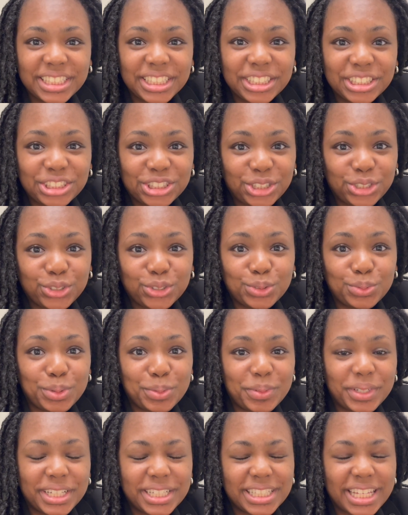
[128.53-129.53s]
excuse me
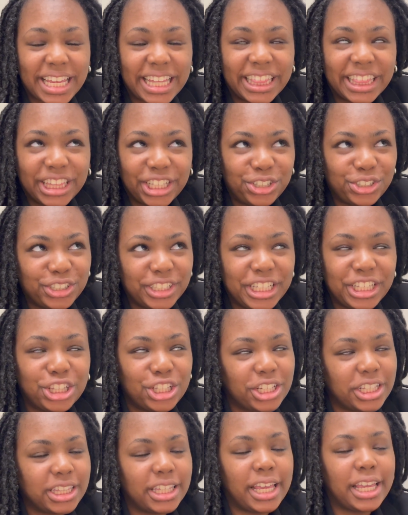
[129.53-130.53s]
because I literally
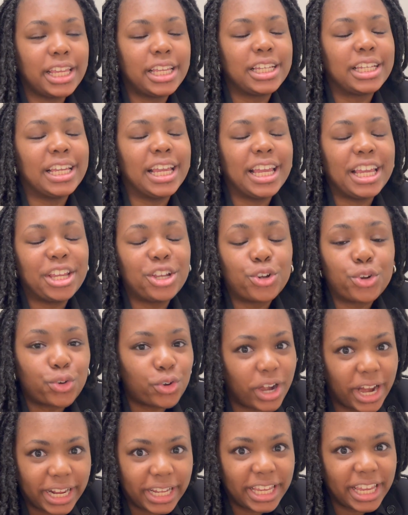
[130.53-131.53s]
look like a
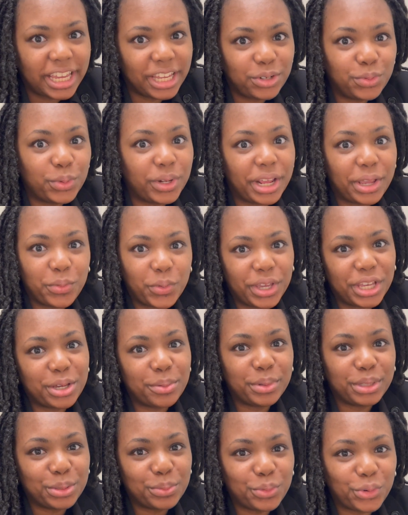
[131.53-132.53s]
crackhead when I wake up
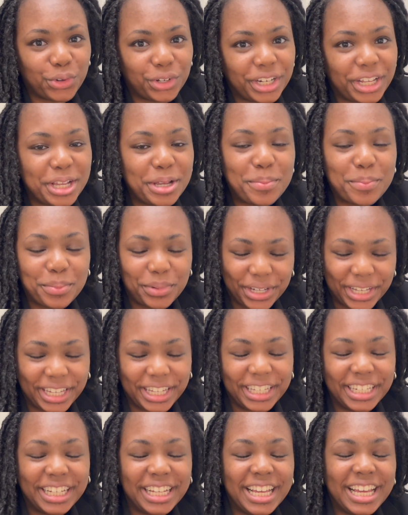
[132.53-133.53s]
in the morning,
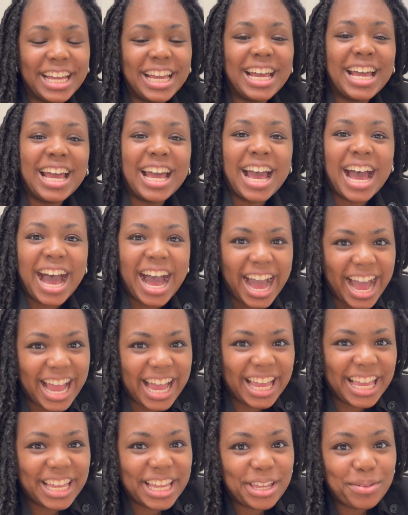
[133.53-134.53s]
but
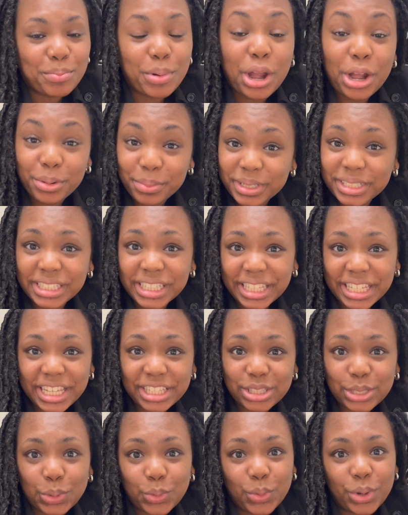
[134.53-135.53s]
I purposely get
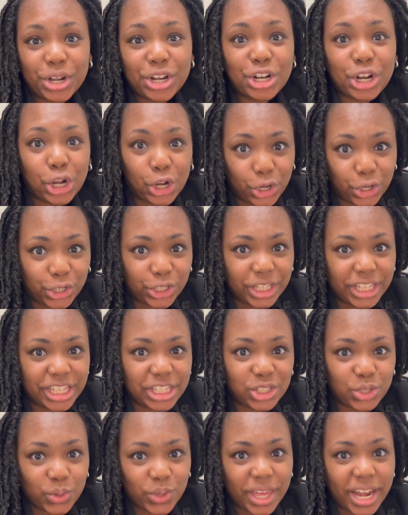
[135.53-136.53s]
to work early
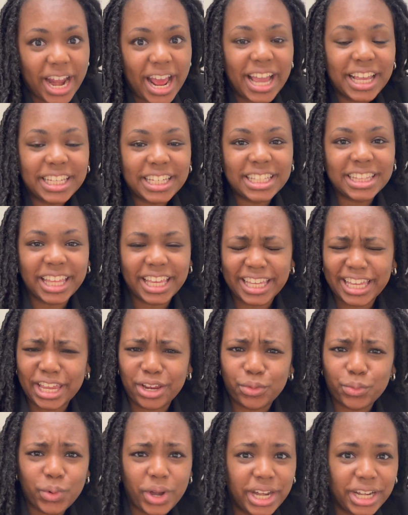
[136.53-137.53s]
so that I can like get
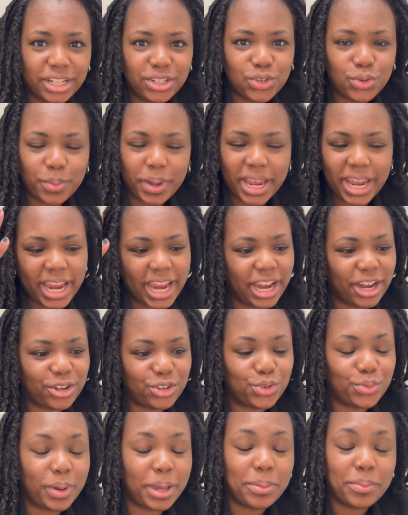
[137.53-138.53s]
ready, do my hair,
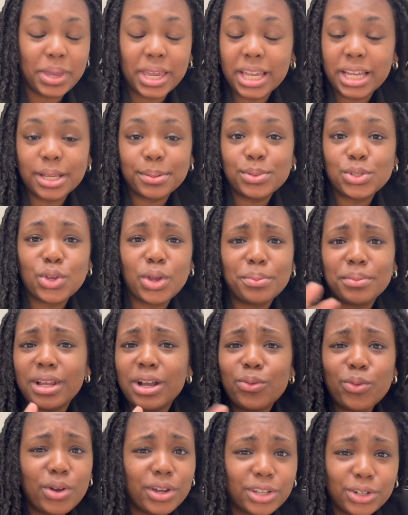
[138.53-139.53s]
do my makeup, so I'm not
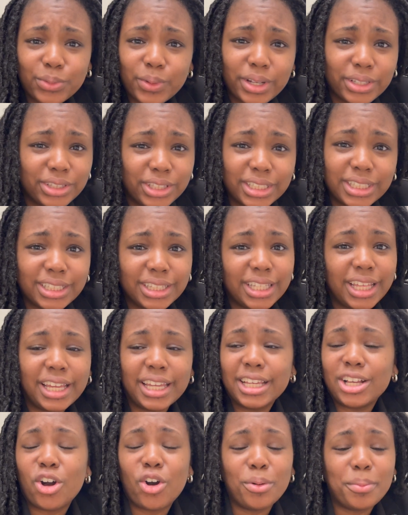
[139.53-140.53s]
walking around looking
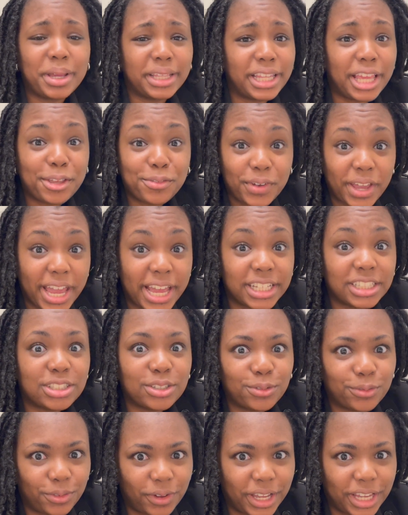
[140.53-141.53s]
like all my life I had to
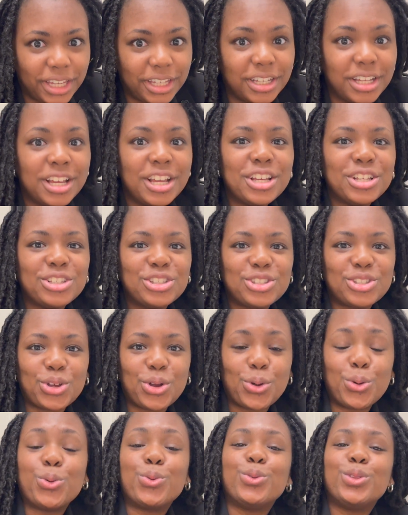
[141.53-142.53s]
fight.
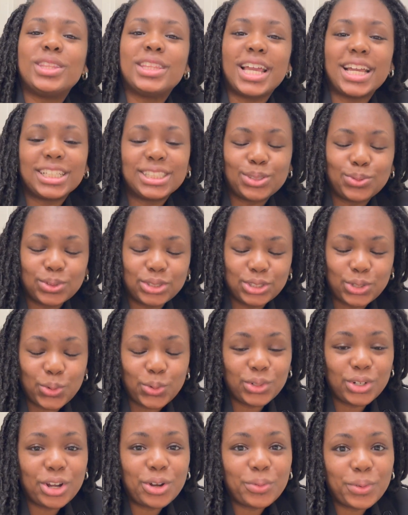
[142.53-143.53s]
So that's what's
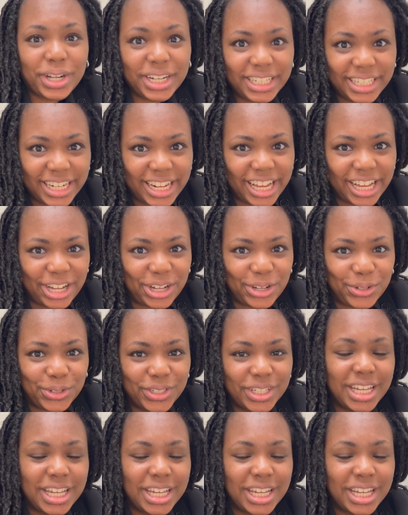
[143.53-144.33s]
going on right now.